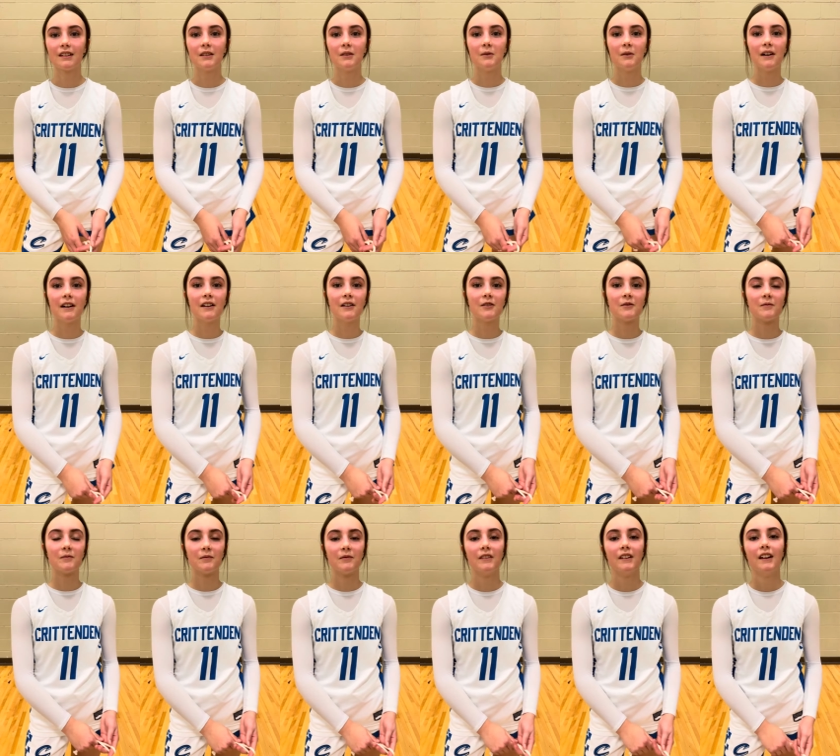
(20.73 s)
Well,
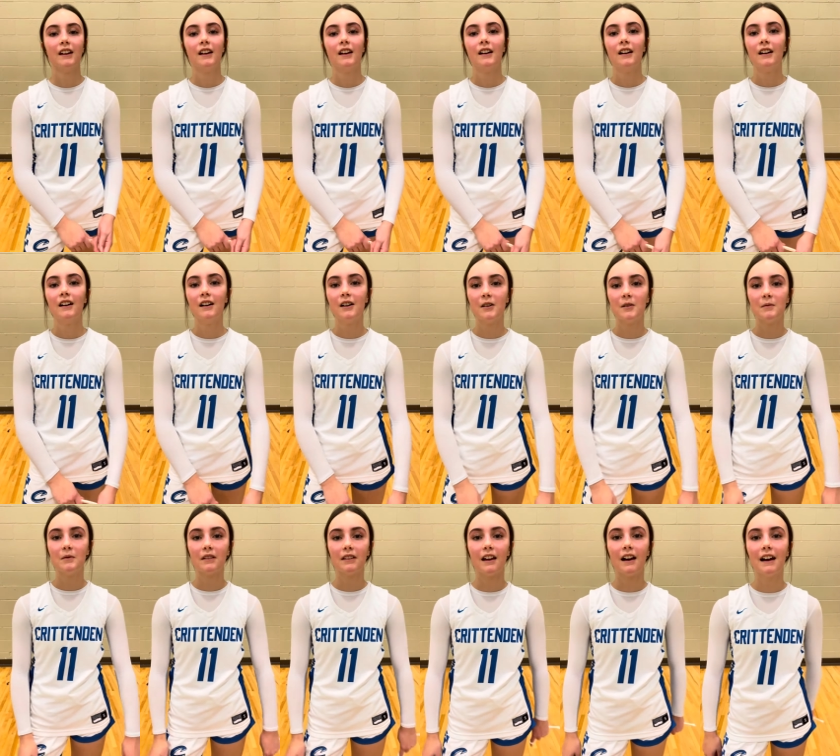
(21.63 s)

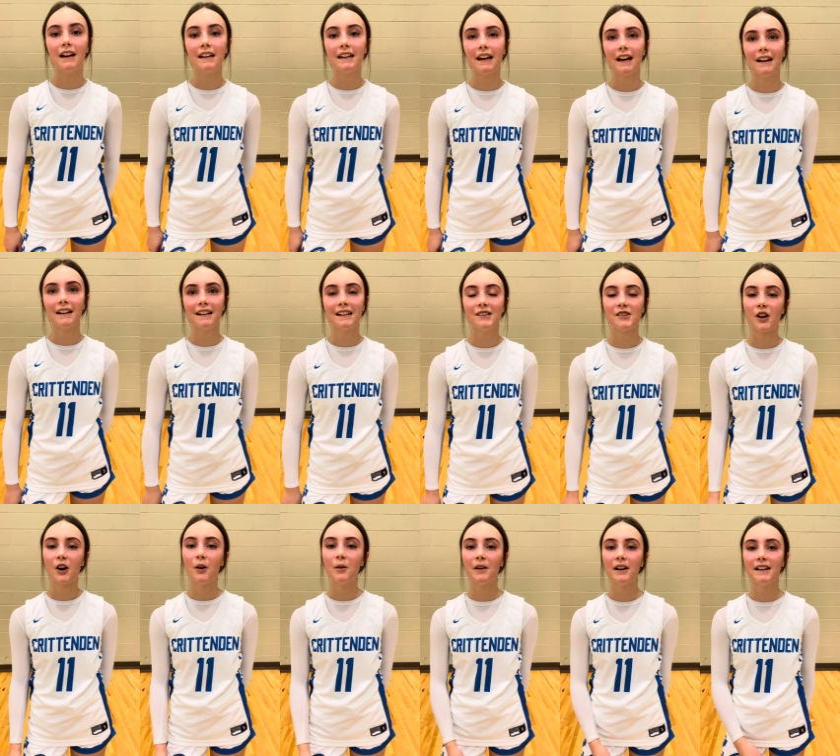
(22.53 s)
um, Lyon is
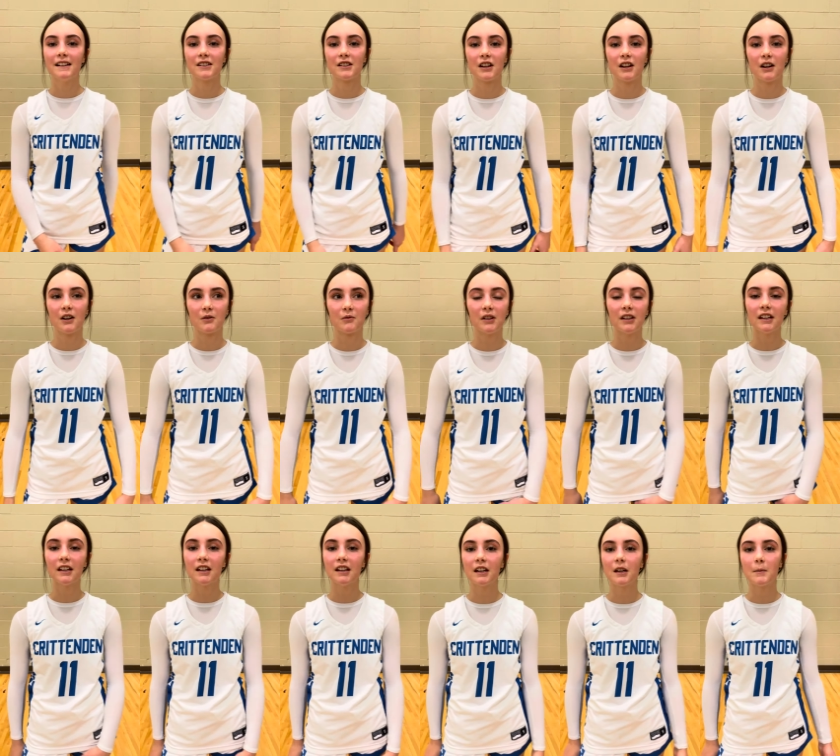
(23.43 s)
always a
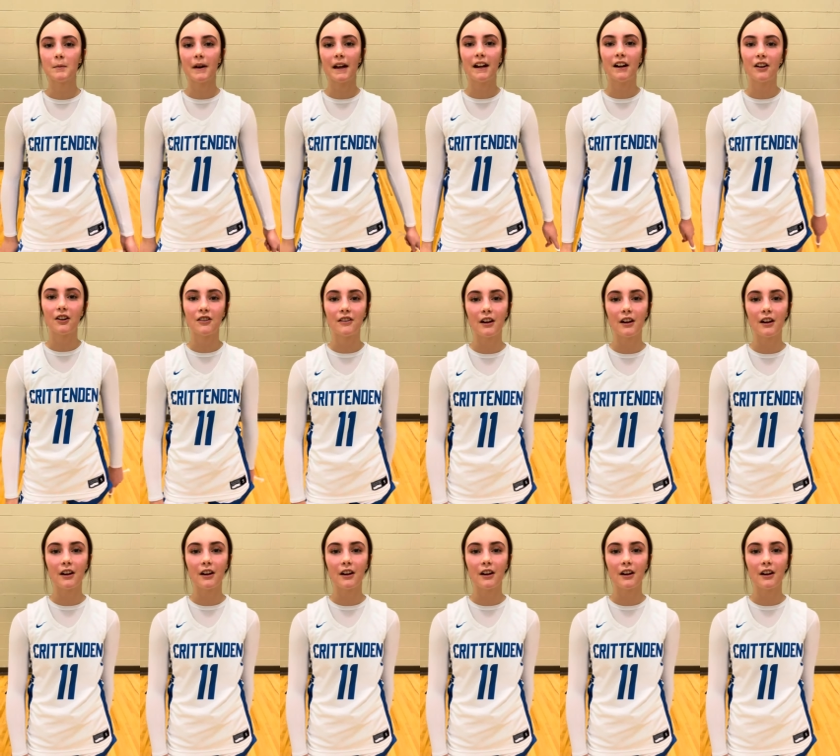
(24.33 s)
really good competitor.